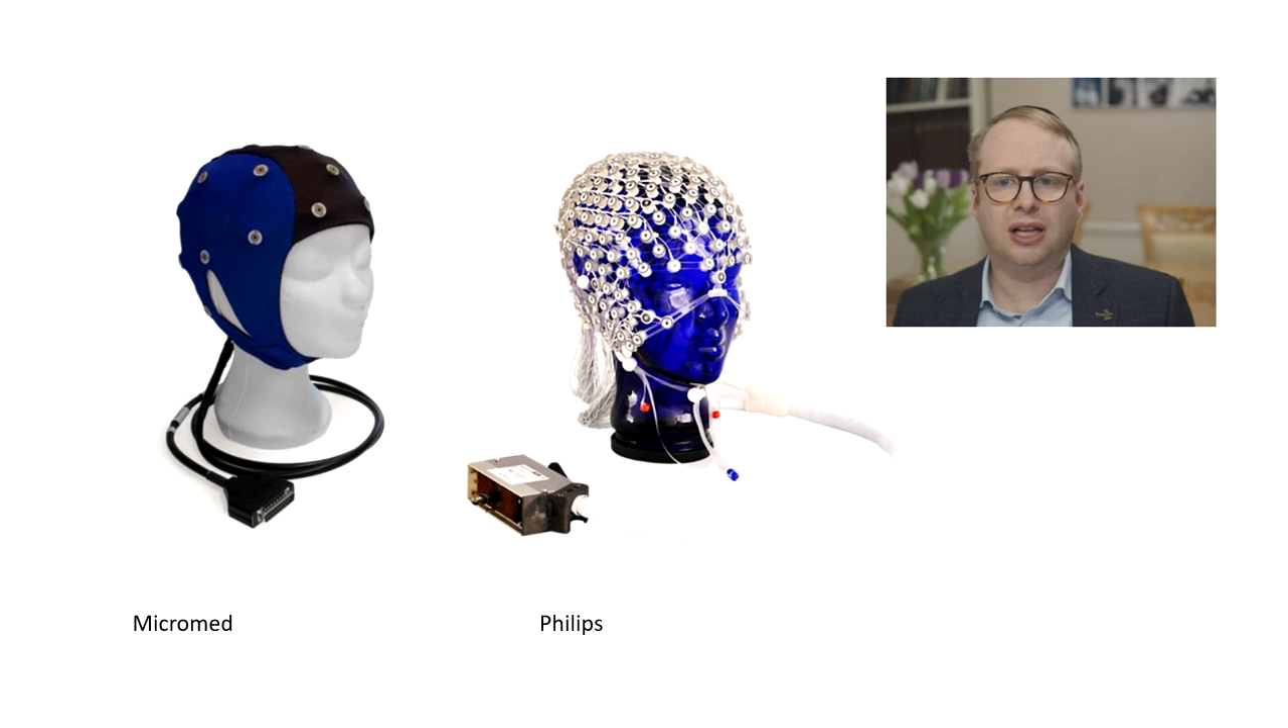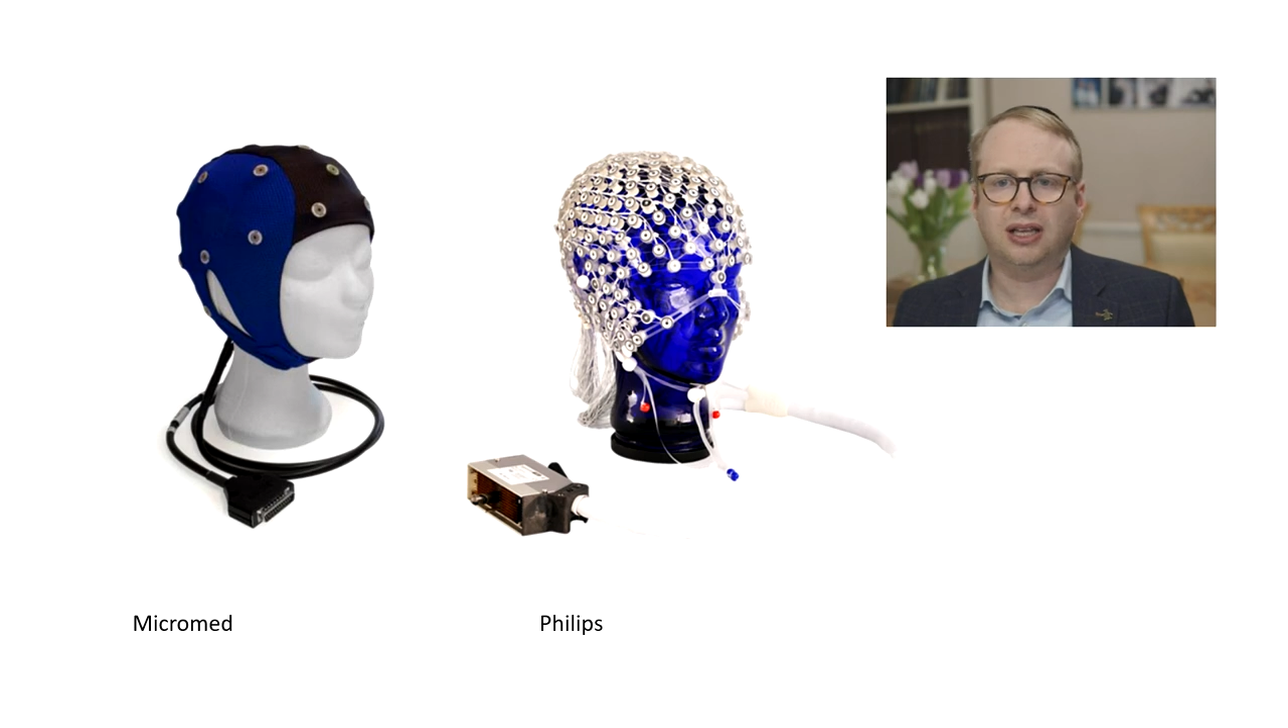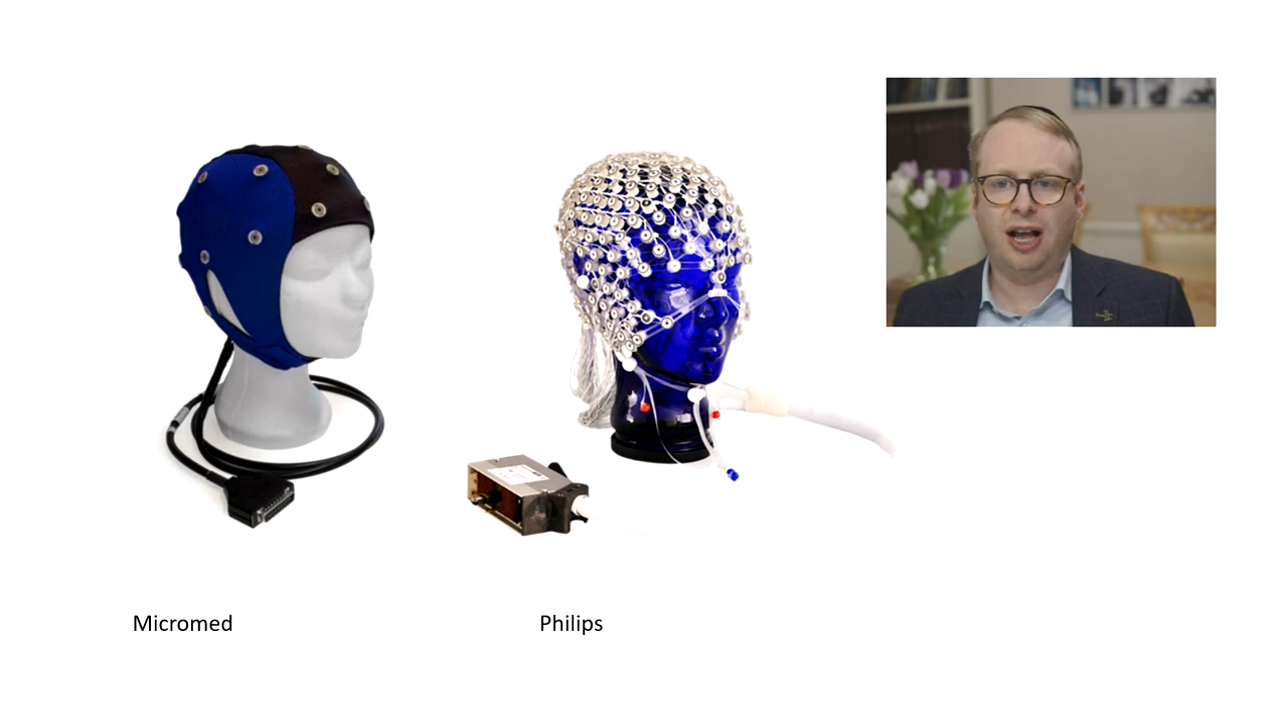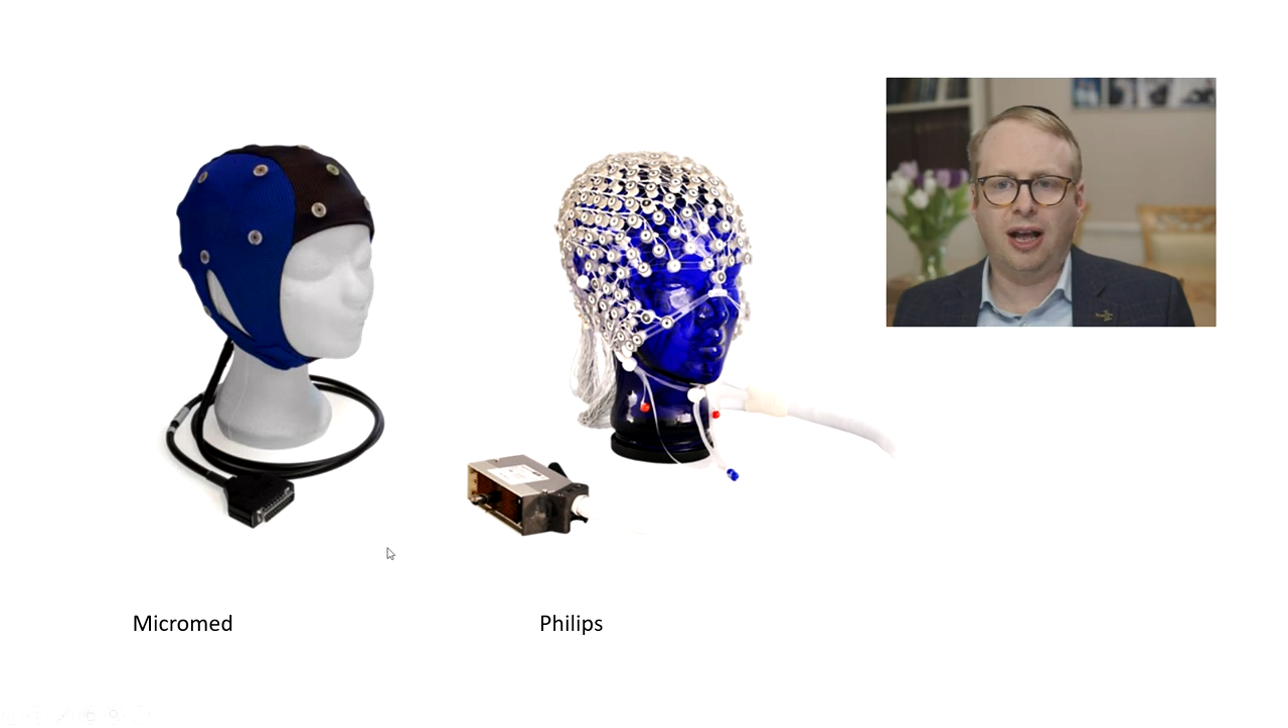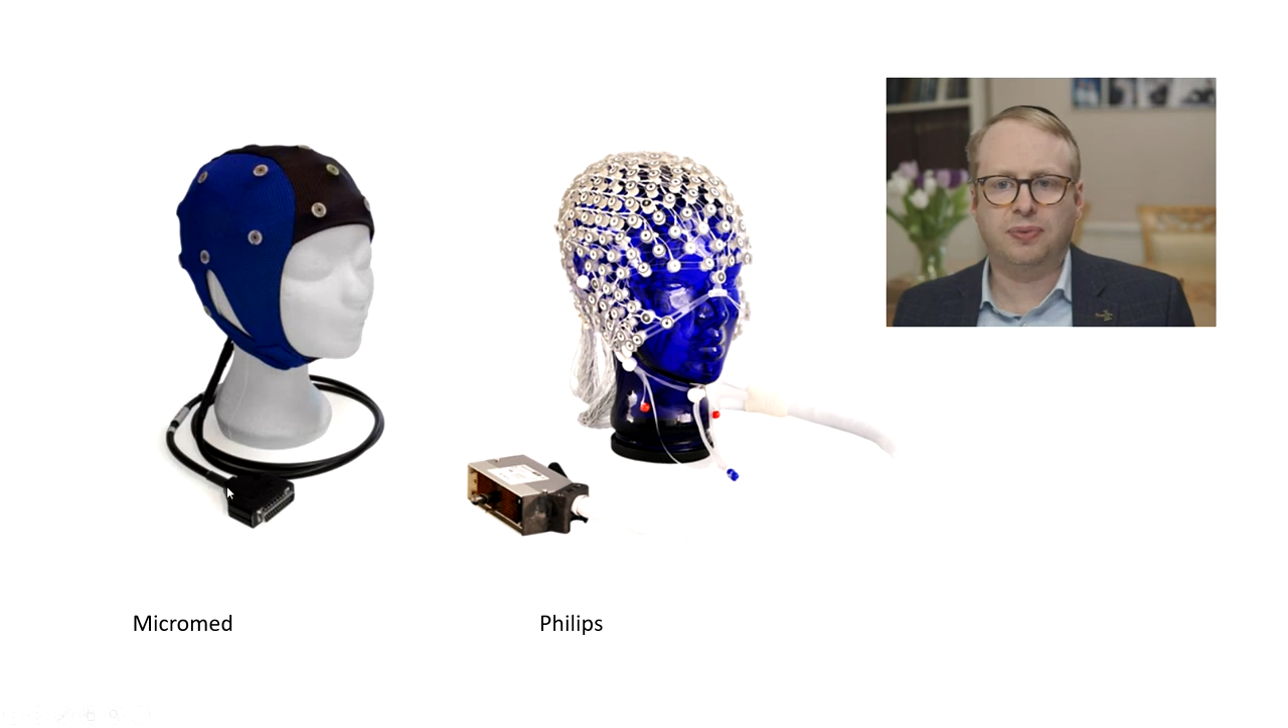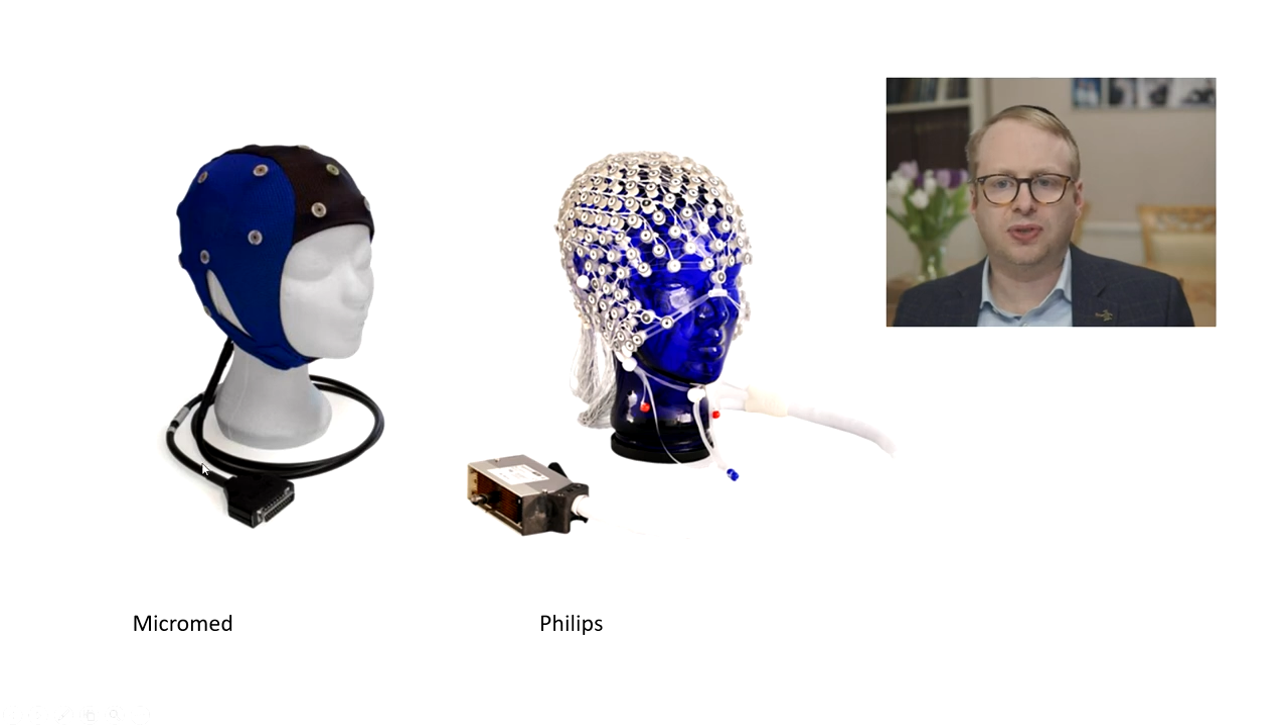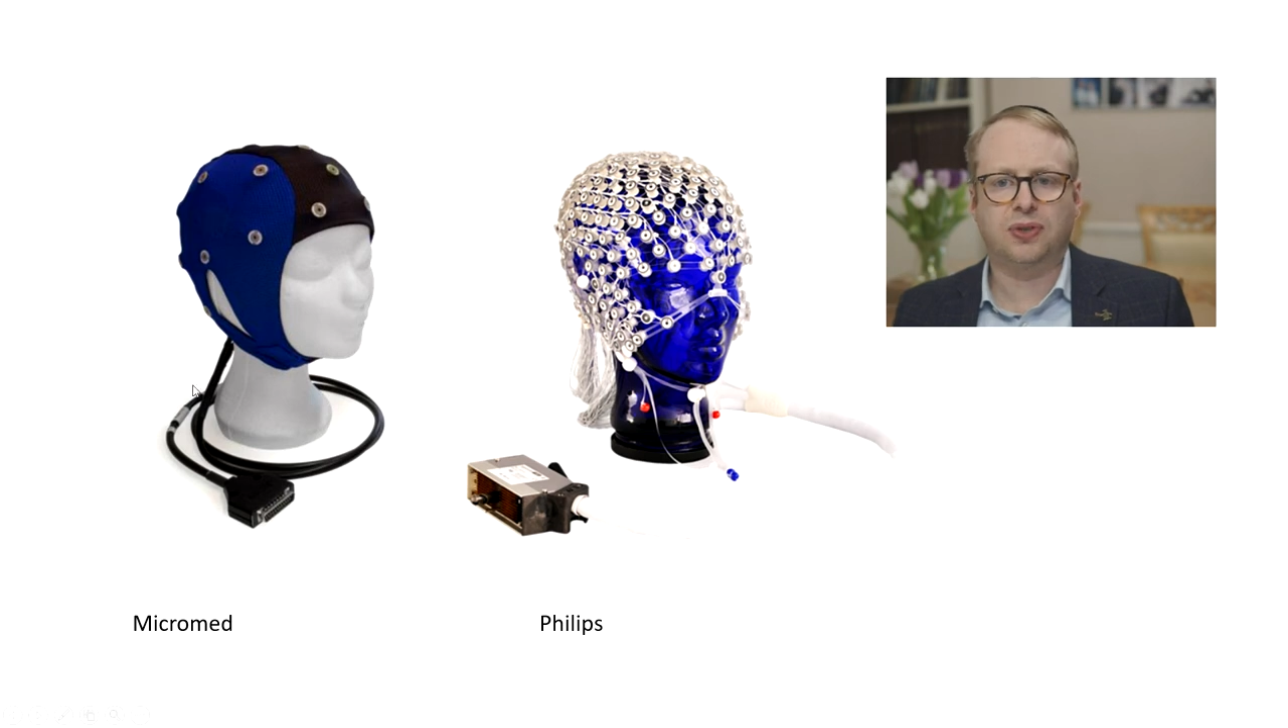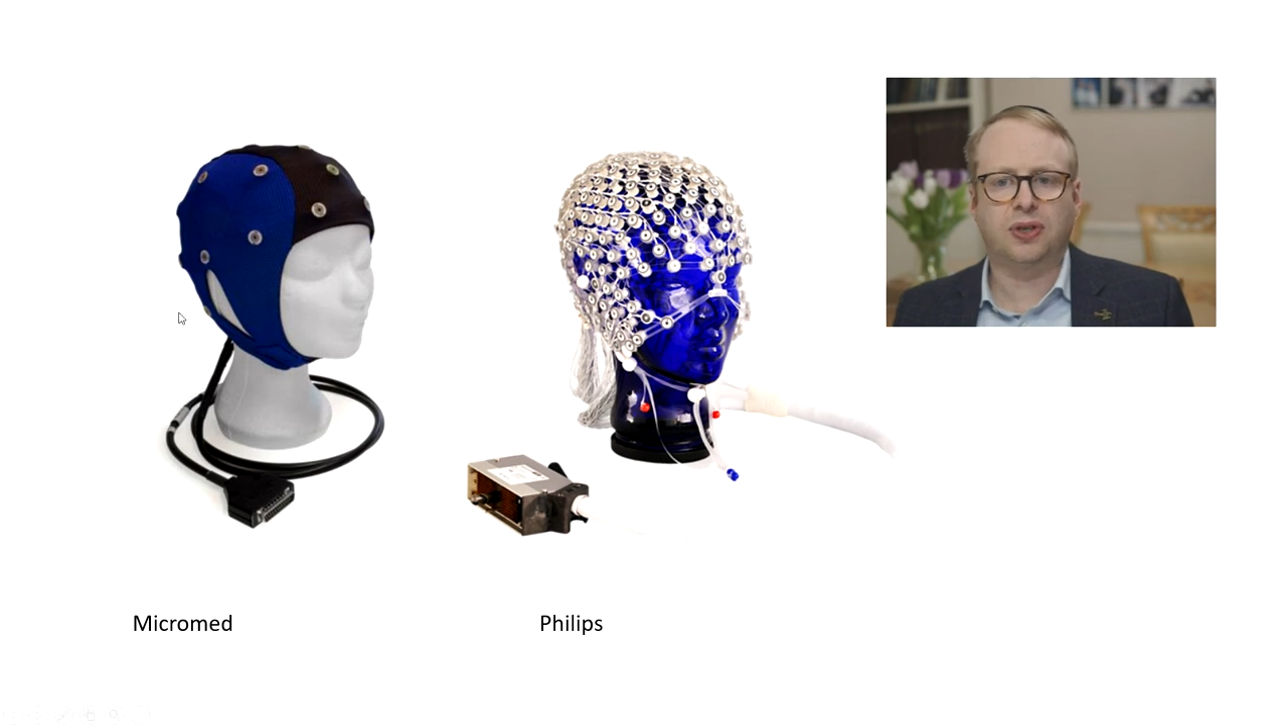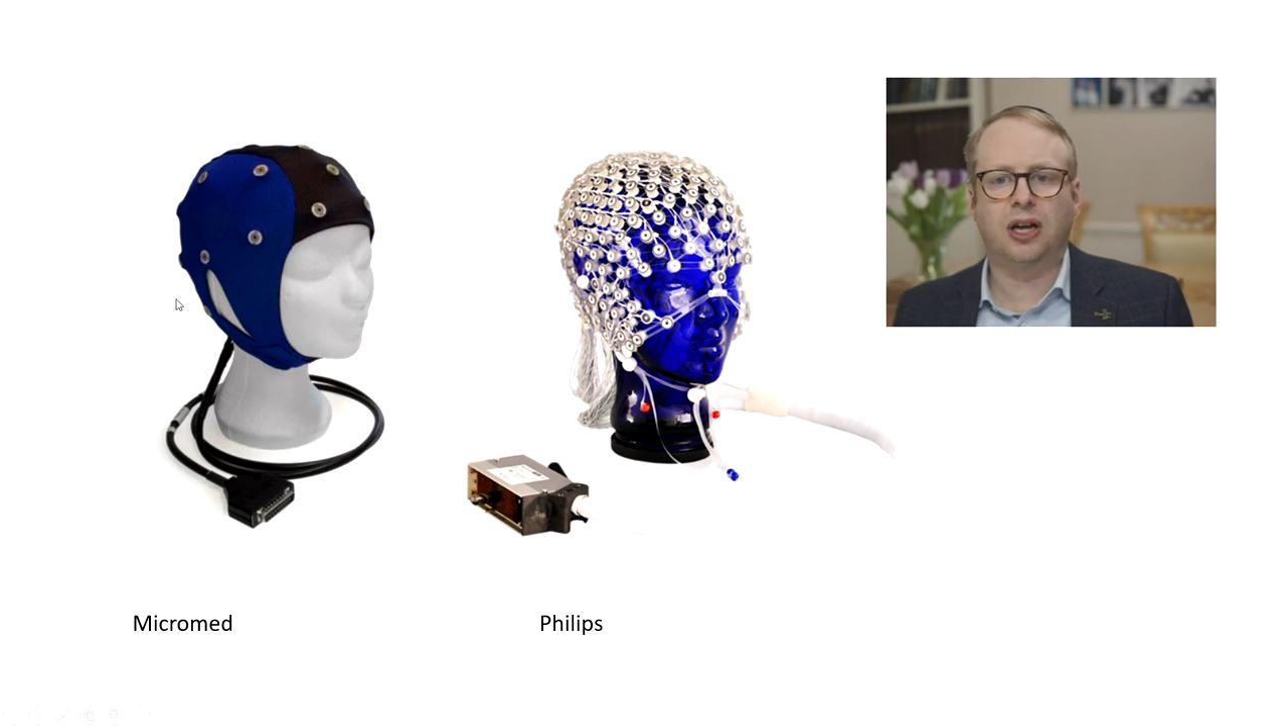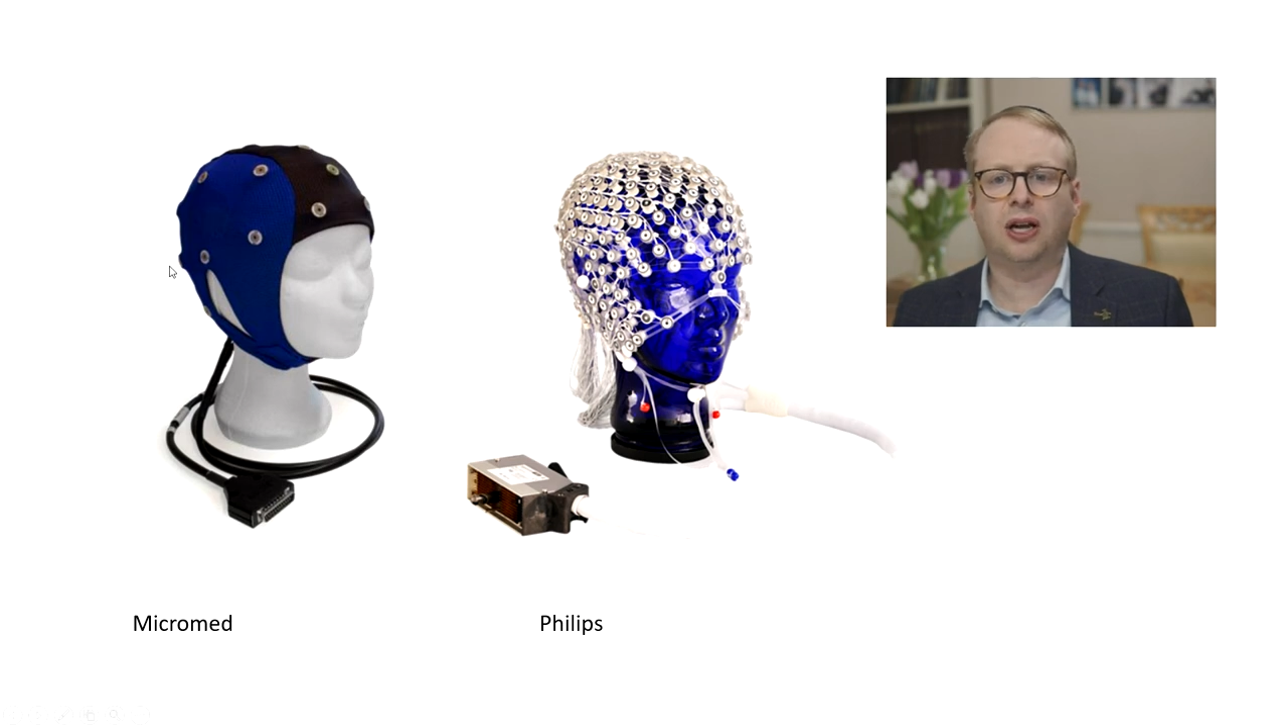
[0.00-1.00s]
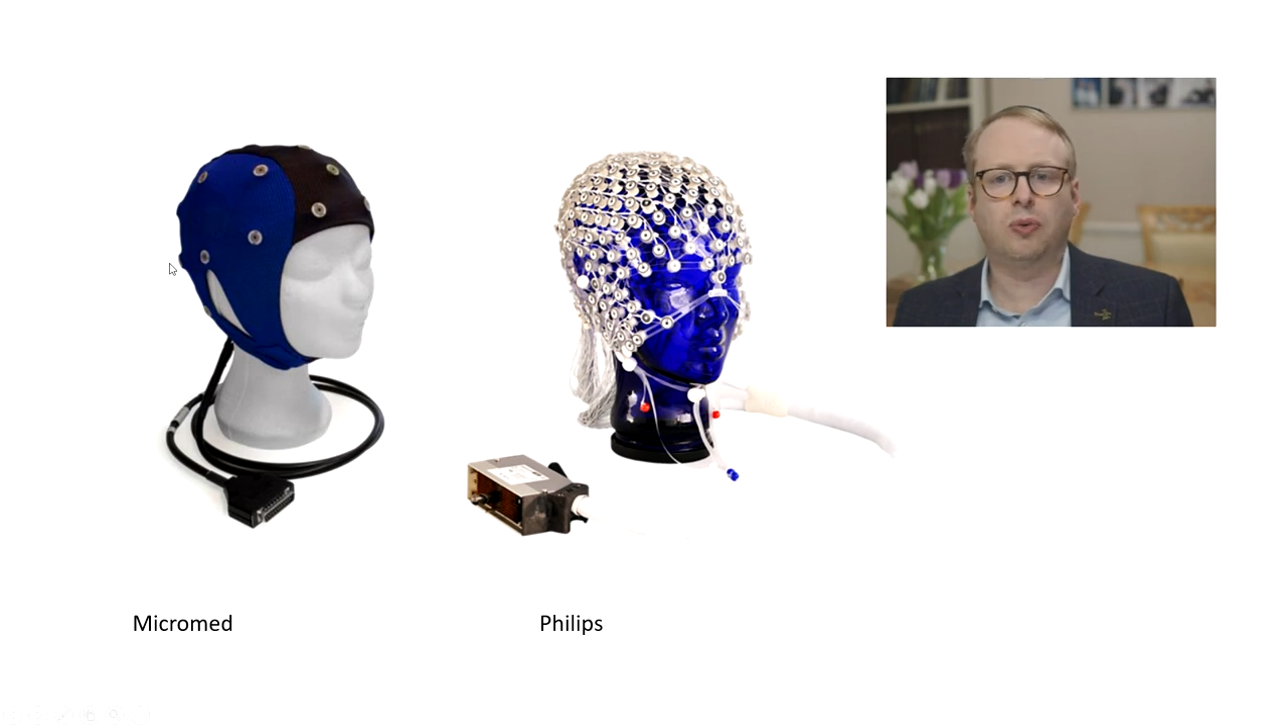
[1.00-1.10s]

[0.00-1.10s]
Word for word: caps uh,